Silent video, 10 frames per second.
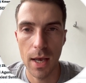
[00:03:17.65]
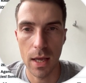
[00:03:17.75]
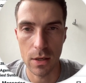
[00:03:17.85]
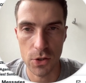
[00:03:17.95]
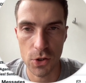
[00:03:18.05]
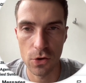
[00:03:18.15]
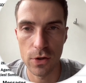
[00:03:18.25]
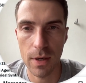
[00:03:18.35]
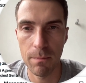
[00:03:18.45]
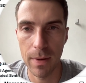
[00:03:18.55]
and I'll show you the
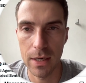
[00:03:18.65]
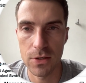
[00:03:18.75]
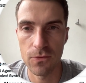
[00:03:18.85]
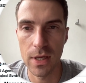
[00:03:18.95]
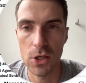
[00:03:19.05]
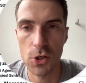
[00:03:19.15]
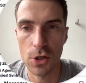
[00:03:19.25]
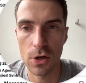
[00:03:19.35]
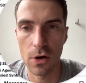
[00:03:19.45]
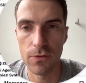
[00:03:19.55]
competitive
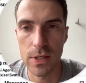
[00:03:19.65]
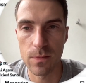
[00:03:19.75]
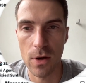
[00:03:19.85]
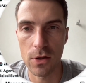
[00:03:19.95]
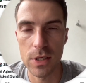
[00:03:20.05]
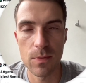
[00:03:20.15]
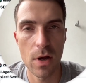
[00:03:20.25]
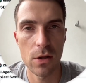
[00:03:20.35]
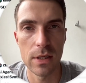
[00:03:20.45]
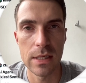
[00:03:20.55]
nature of this model. This
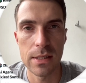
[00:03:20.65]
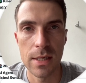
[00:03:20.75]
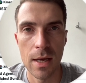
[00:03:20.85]
model is